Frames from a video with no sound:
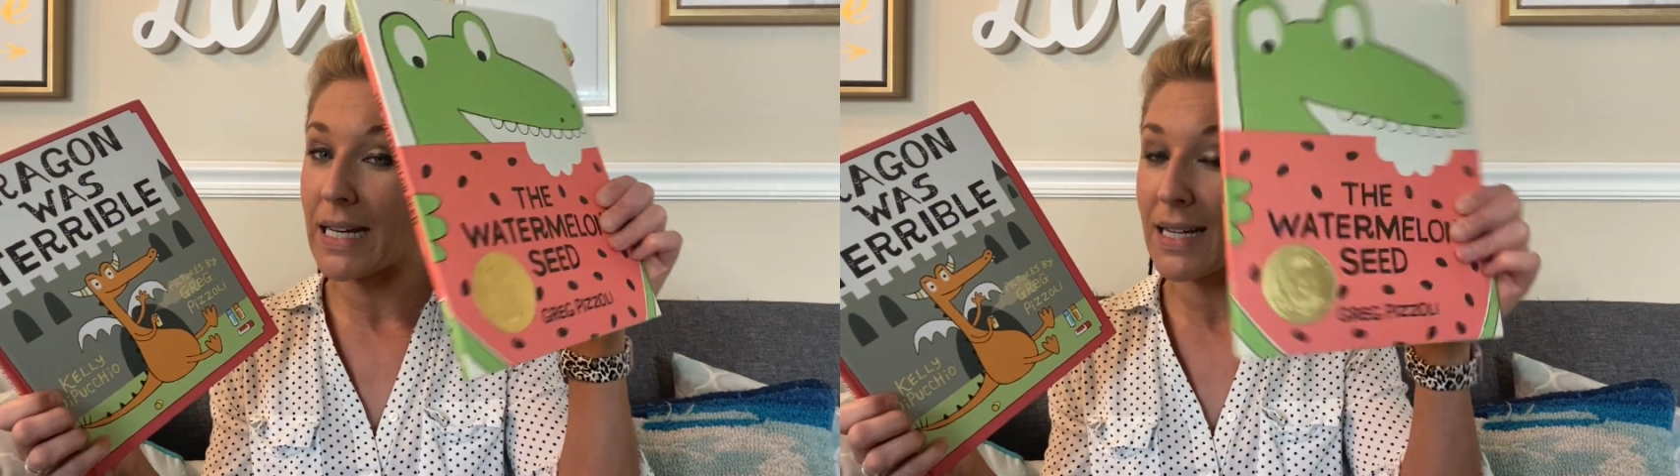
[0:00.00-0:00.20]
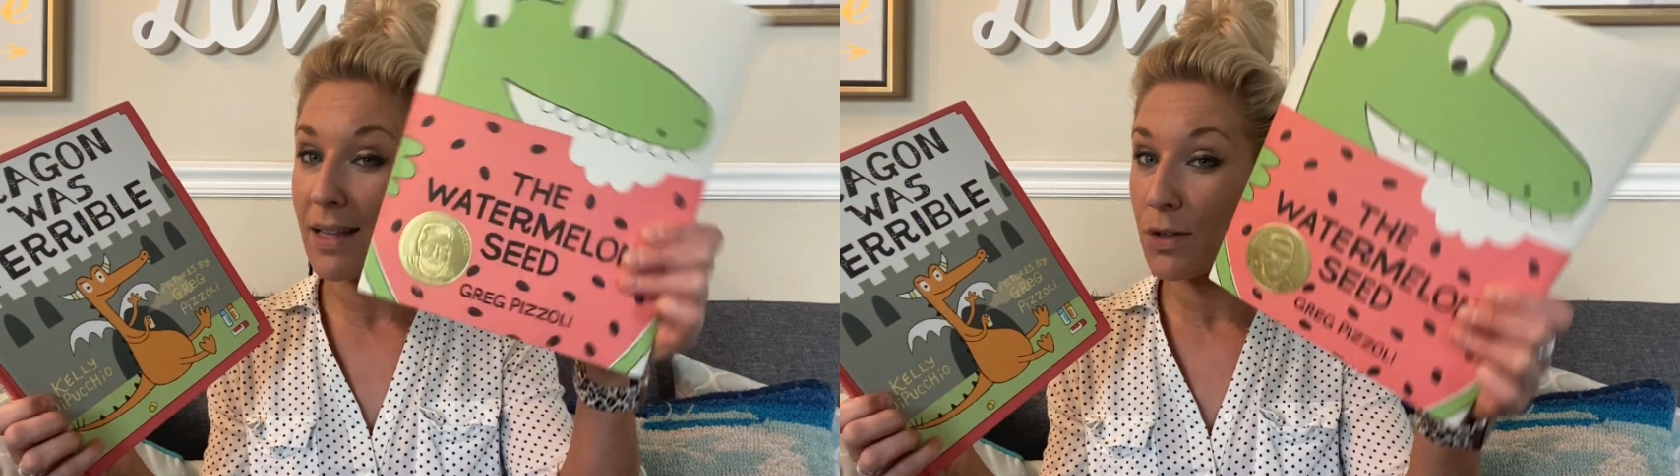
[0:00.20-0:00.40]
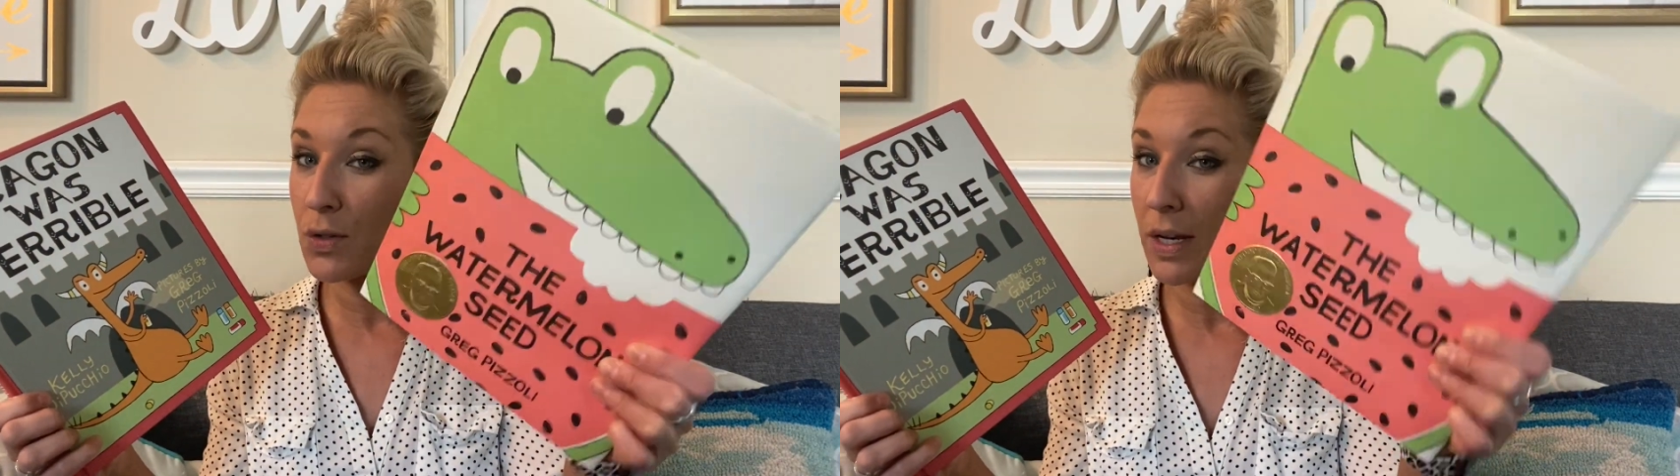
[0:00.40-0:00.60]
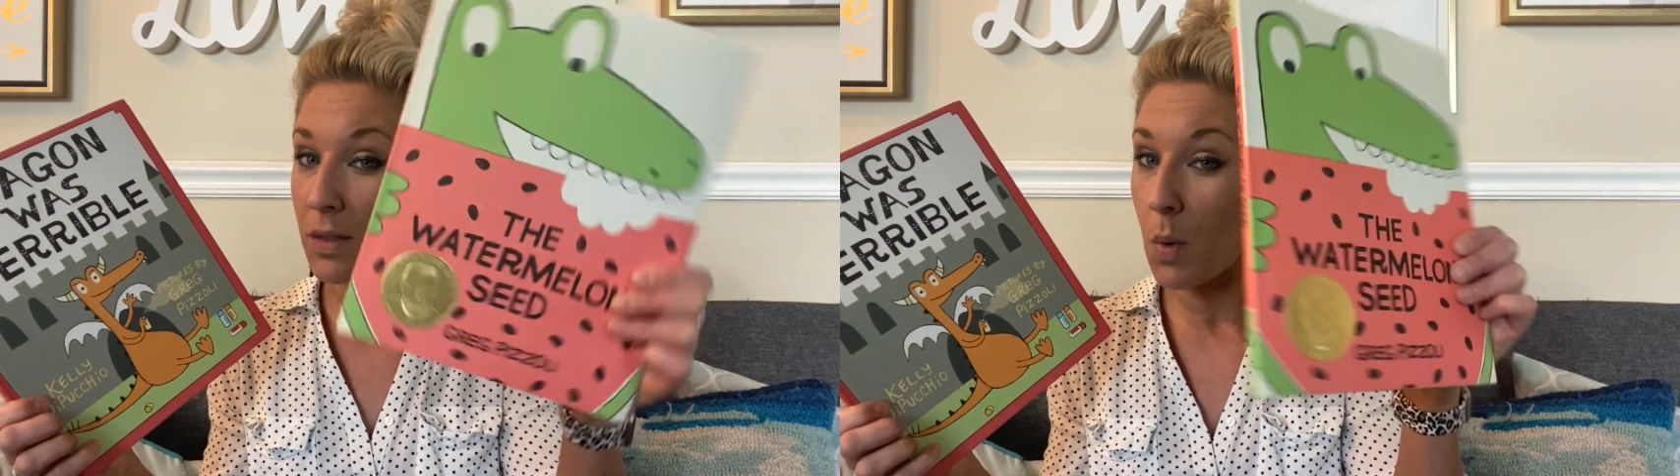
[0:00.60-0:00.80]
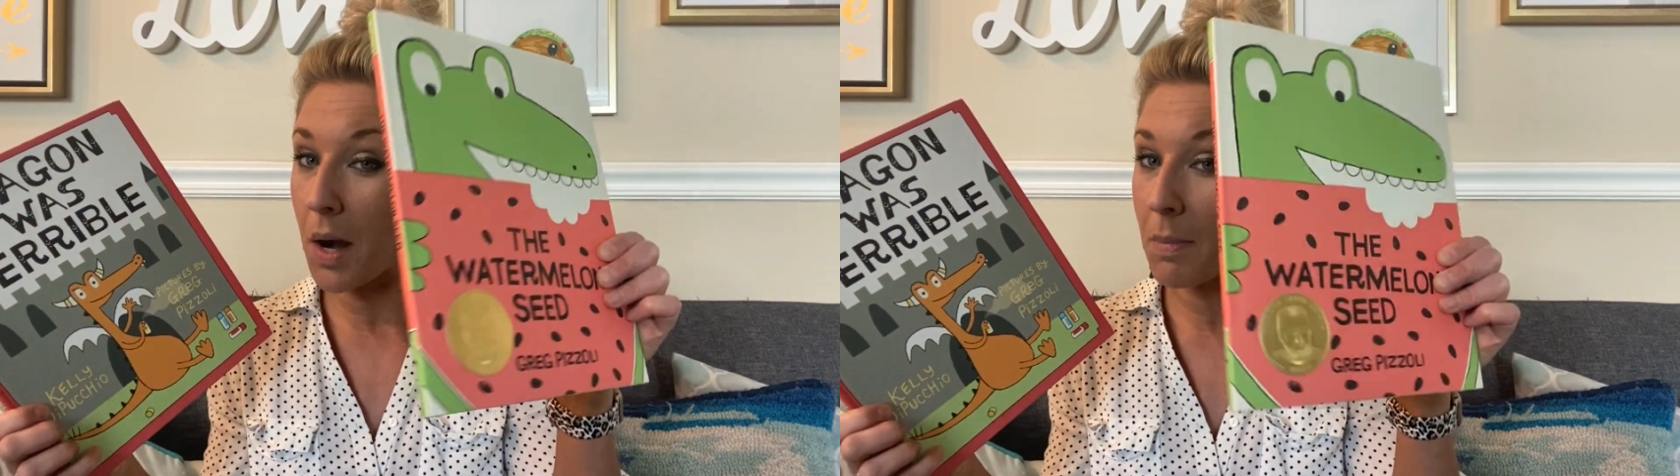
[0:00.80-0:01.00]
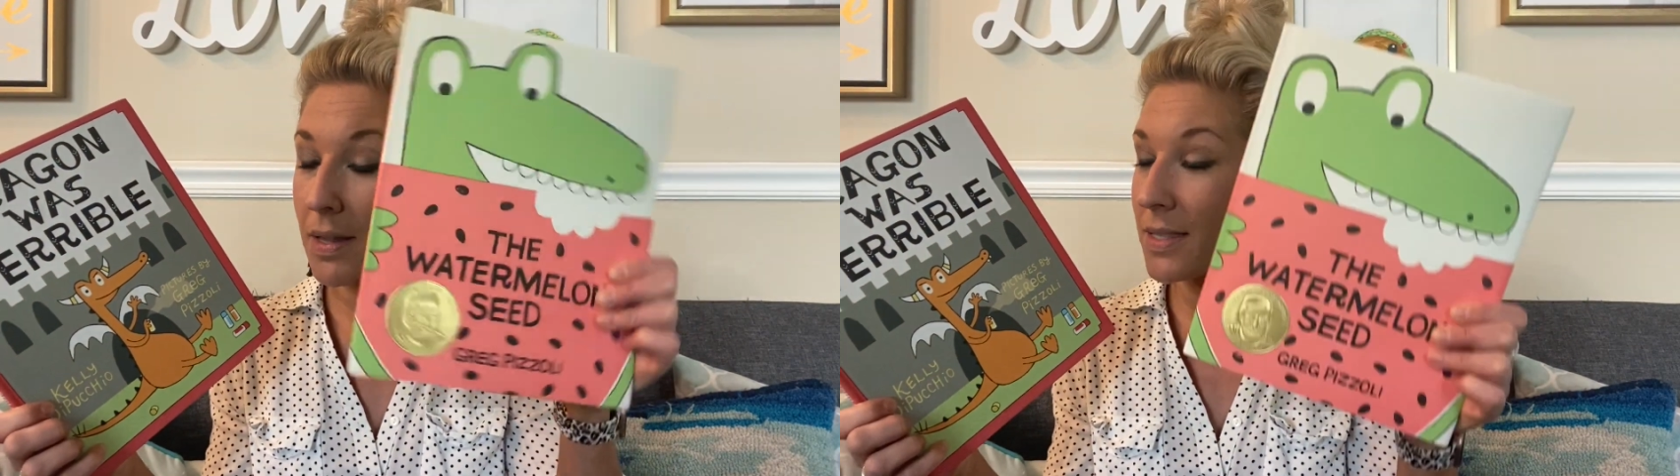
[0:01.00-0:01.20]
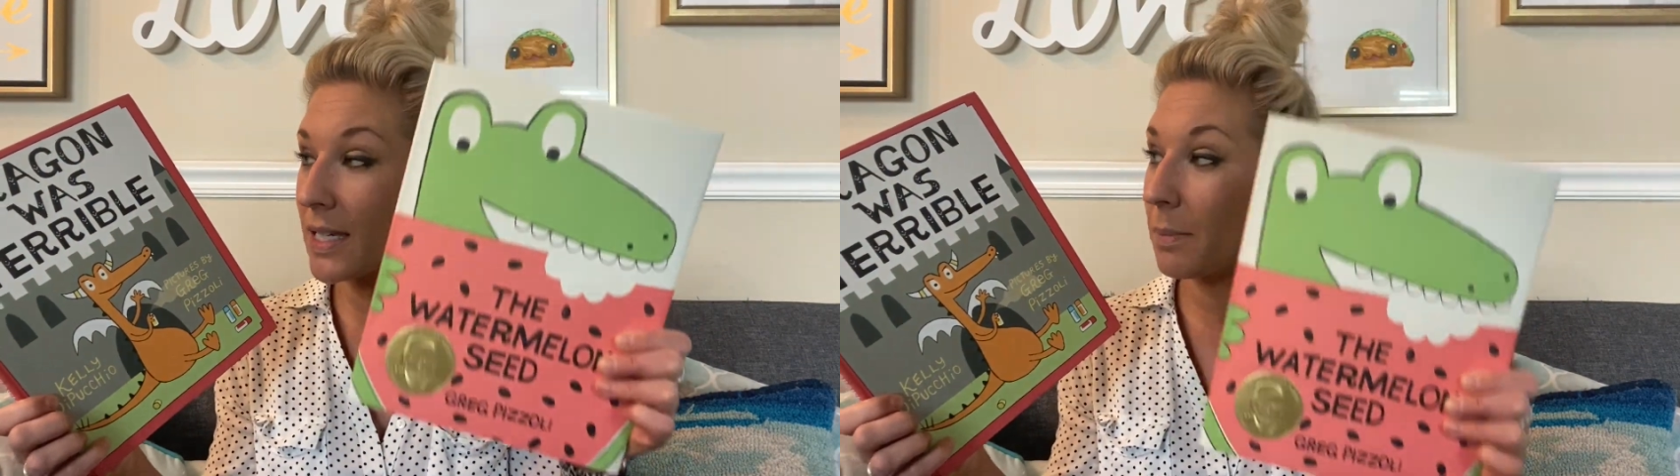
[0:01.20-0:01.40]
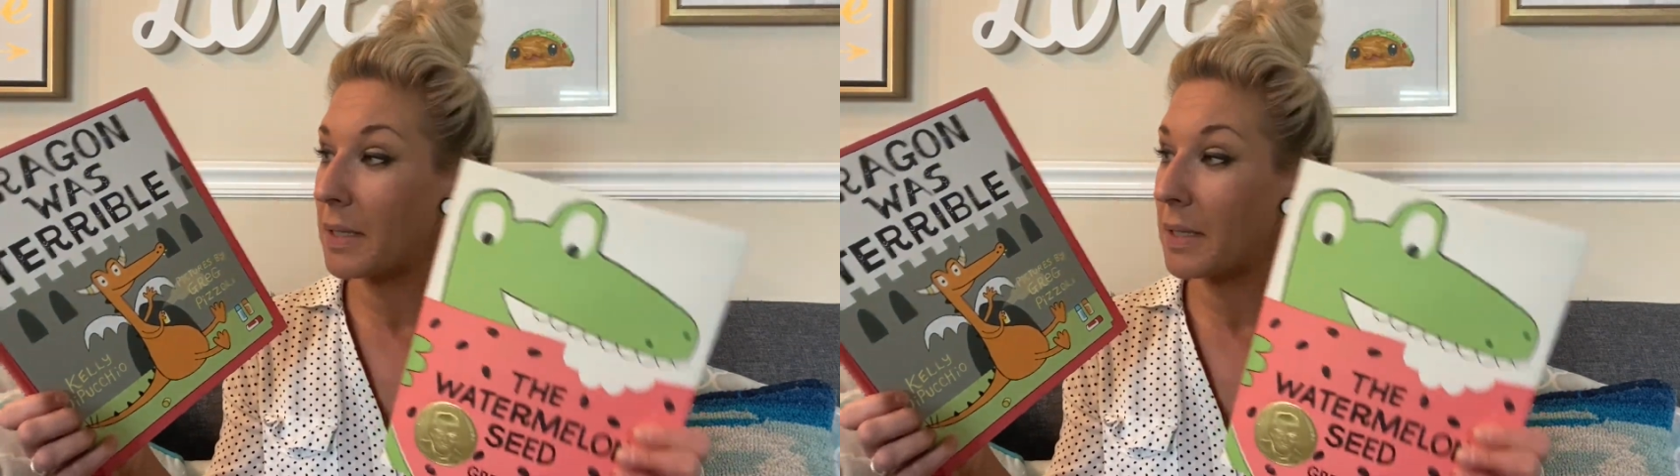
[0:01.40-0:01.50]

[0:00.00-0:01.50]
and illustrate the watermelon seed,